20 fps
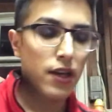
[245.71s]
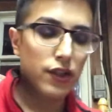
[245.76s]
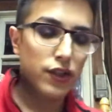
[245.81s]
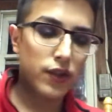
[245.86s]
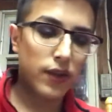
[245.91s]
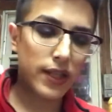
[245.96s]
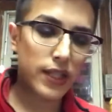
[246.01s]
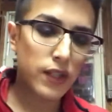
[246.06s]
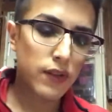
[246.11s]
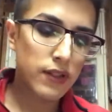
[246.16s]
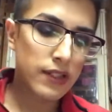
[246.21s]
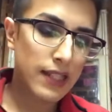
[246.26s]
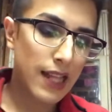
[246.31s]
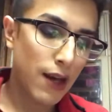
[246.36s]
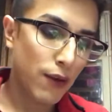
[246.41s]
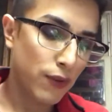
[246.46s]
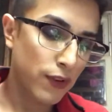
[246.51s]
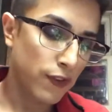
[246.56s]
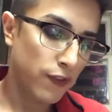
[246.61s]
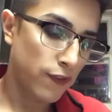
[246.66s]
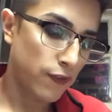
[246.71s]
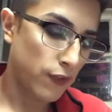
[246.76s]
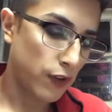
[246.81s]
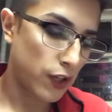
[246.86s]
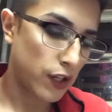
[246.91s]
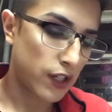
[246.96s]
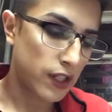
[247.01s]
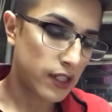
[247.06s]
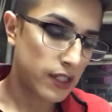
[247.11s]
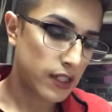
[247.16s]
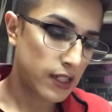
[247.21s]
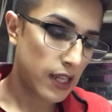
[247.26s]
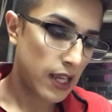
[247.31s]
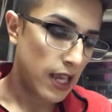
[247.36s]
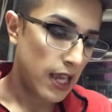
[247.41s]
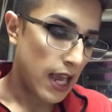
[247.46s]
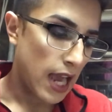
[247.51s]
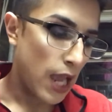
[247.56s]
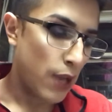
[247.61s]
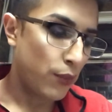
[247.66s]
So I used that one first.
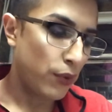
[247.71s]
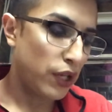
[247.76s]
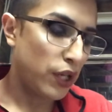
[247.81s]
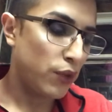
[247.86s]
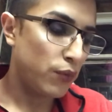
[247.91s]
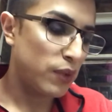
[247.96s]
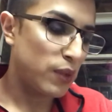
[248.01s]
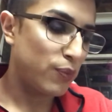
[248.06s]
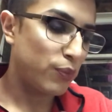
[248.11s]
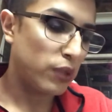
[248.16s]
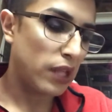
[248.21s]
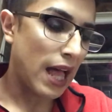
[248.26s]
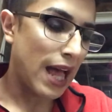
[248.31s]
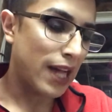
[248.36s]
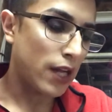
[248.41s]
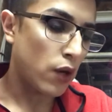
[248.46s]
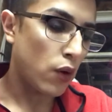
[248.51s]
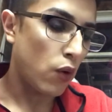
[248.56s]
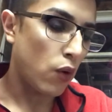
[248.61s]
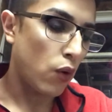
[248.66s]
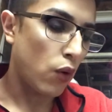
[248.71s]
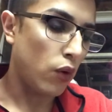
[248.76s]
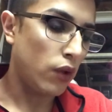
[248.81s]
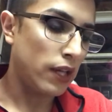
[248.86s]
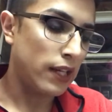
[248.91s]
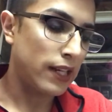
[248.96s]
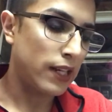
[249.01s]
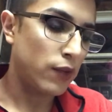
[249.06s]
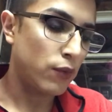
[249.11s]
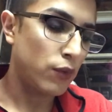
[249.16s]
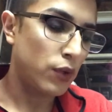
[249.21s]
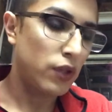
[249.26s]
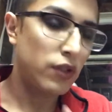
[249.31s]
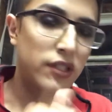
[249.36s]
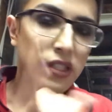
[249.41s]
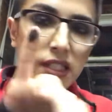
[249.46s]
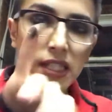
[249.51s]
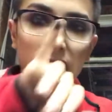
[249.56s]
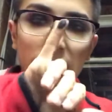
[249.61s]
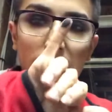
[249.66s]
I went in with Black Hole, and I will
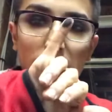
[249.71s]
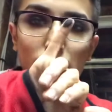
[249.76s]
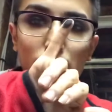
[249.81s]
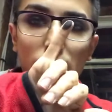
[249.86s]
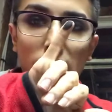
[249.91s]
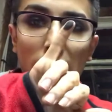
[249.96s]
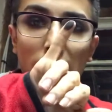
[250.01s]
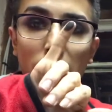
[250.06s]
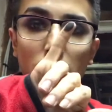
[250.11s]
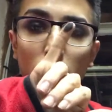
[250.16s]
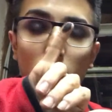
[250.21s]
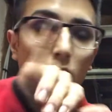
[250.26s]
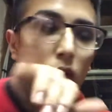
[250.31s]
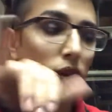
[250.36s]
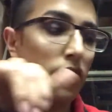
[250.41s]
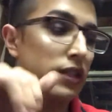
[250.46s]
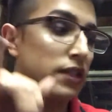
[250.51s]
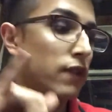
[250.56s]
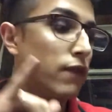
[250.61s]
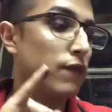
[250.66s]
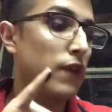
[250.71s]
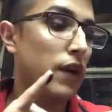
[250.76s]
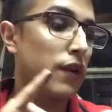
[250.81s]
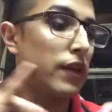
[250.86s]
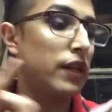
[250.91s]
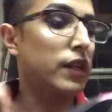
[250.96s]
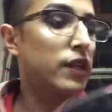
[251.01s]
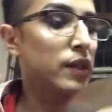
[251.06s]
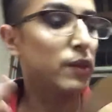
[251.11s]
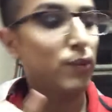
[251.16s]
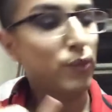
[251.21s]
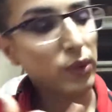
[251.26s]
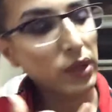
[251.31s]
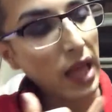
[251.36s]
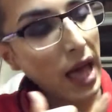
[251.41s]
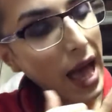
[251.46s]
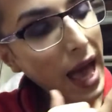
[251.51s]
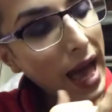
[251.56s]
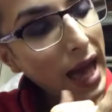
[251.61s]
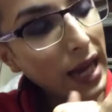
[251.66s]
say Black Hole is a very good
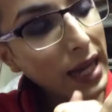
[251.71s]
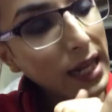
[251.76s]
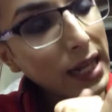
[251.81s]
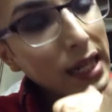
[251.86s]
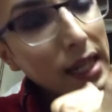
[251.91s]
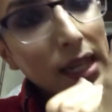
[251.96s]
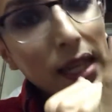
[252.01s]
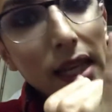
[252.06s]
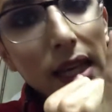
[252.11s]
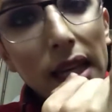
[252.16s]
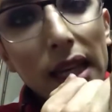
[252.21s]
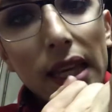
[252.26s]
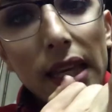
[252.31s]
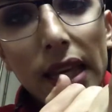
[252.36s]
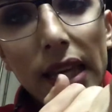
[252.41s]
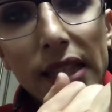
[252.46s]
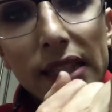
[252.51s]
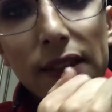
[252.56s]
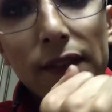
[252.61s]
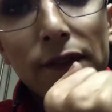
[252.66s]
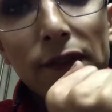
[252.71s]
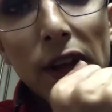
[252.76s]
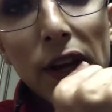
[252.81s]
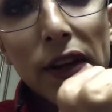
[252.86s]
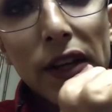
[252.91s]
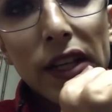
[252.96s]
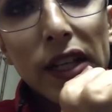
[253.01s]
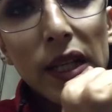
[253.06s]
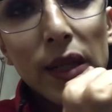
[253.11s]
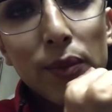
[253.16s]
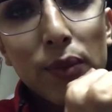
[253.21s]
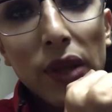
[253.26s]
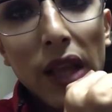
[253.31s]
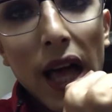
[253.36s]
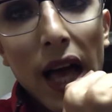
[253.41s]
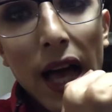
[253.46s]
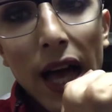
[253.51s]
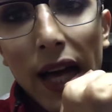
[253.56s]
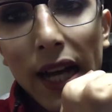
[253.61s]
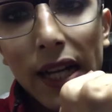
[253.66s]
black. It's a very good
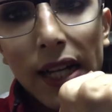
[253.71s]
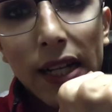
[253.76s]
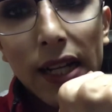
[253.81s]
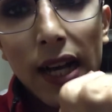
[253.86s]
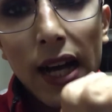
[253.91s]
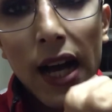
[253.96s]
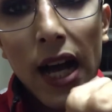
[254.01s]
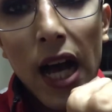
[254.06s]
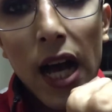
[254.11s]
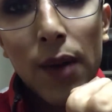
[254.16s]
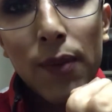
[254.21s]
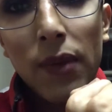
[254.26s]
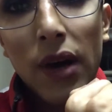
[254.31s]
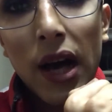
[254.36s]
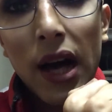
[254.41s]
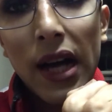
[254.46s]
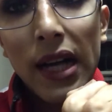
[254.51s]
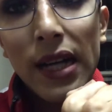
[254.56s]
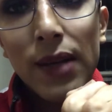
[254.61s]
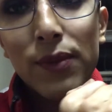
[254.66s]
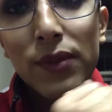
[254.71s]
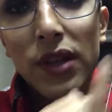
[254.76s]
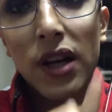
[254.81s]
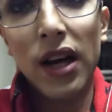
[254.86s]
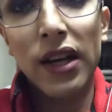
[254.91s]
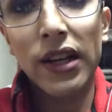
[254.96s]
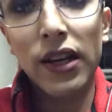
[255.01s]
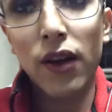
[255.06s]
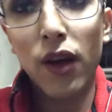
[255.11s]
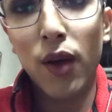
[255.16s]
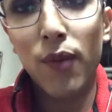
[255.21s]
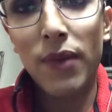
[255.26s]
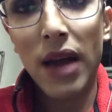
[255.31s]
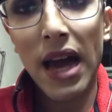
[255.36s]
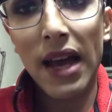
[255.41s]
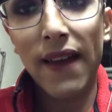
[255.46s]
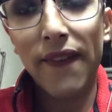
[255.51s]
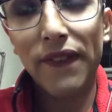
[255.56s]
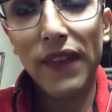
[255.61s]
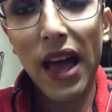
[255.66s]
black. I am not at all
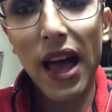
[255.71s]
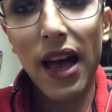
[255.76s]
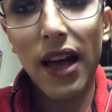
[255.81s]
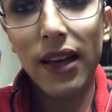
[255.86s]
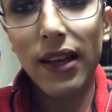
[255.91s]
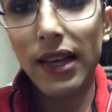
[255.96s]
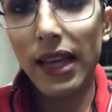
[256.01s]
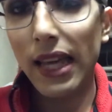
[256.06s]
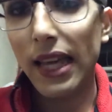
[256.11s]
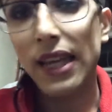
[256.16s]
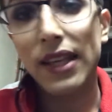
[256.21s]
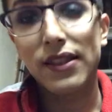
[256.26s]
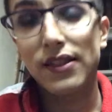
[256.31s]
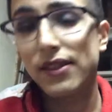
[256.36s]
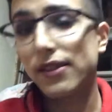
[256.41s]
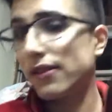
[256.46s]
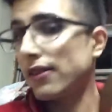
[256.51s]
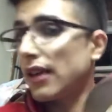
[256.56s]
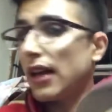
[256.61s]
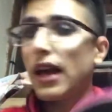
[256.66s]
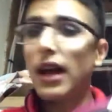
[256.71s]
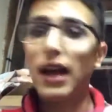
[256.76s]
mad at that. It's